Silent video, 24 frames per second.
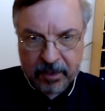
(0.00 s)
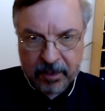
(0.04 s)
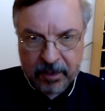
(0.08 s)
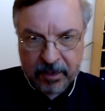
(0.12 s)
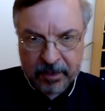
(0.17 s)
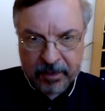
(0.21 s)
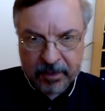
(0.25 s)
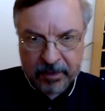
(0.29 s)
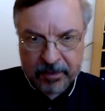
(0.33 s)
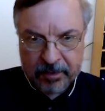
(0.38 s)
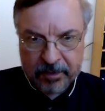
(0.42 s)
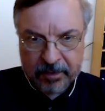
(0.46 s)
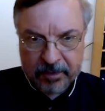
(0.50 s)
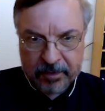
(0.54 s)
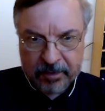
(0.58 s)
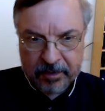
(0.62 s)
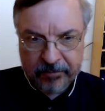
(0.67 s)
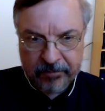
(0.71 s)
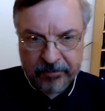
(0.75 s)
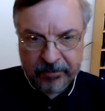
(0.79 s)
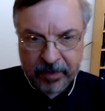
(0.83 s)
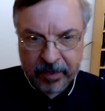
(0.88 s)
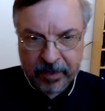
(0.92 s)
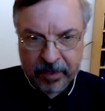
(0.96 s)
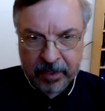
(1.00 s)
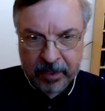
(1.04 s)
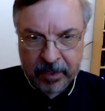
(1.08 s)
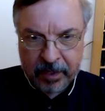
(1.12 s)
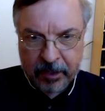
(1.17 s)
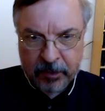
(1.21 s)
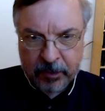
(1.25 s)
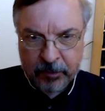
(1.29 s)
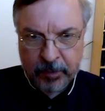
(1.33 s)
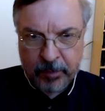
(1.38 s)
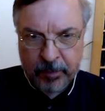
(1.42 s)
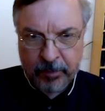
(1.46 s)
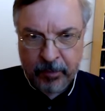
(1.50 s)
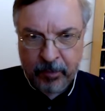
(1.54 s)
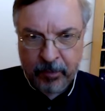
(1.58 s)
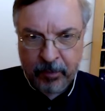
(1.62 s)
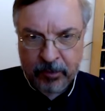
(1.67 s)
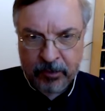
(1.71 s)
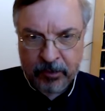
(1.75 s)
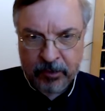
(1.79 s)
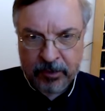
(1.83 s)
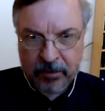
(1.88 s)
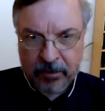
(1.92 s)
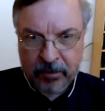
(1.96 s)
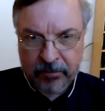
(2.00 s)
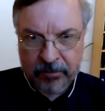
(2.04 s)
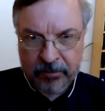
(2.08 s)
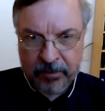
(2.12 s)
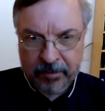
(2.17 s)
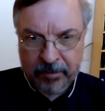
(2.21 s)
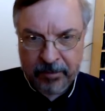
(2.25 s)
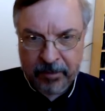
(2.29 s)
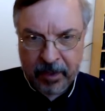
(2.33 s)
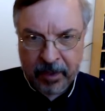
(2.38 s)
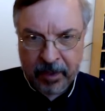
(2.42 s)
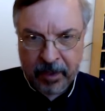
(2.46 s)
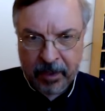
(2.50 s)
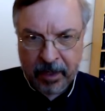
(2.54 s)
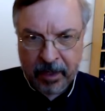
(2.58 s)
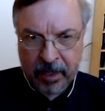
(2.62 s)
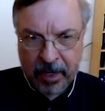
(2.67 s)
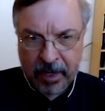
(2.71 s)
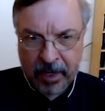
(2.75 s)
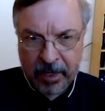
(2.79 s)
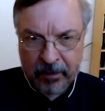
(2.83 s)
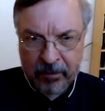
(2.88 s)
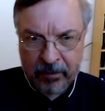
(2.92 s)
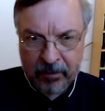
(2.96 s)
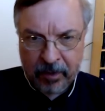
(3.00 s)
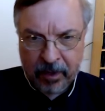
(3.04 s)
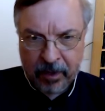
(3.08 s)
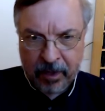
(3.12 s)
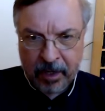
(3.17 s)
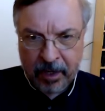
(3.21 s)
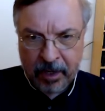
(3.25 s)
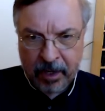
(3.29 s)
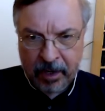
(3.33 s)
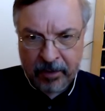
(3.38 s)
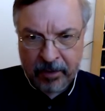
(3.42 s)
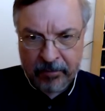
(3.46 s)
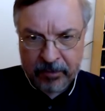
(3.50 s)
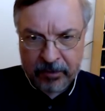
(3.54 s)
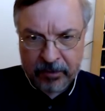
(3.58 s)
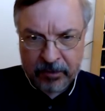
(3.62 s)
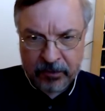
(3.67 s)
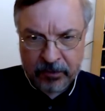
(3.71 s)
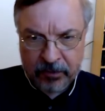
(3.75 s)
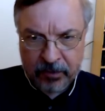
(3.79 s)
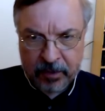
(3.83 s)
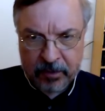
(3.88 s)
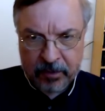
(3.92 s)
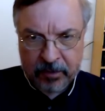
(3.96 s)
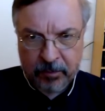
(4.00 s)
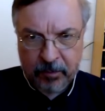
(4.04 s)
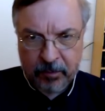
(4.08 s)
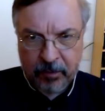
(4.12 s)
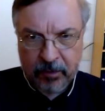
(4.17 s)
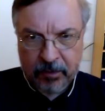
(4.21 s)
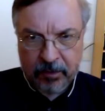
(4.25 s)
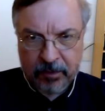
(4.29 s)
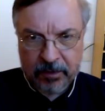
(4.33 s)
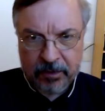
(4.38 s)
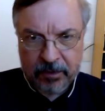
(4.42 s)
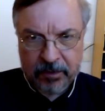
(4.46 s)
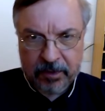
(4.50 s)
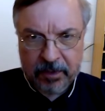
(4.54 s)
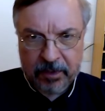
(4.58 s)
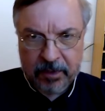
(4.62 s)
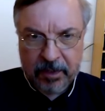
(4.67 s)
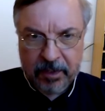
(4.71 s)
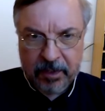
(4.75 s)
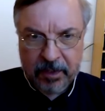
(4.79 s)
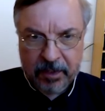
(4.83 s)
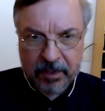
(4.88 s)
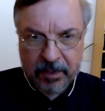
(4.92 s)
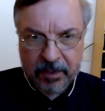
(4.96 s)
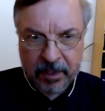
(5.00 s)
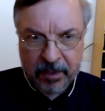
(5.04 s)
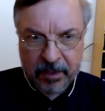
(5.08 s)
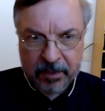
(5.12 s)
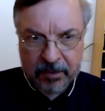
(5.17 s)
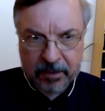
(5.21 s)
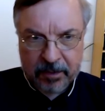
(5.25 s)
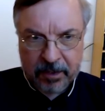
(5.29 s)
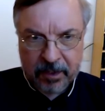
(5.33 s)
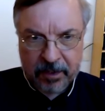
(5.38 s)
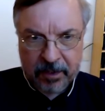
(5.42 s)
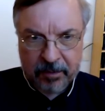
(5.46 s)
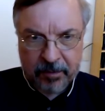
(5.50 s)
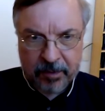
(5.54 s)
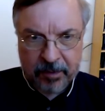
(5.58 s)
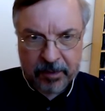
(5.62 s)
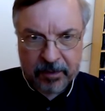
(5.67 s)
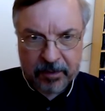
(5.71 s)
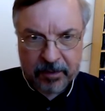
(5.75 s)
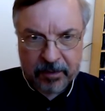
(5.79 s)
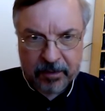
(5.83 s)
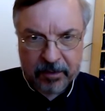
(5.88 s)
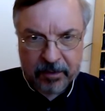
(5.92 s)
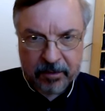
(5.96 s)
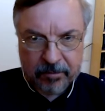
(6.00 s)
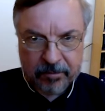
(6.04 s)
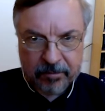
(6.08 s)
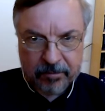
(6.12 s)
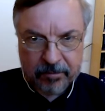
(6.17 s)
and a very large proportion of them are high or high average transporters. Next slide, please.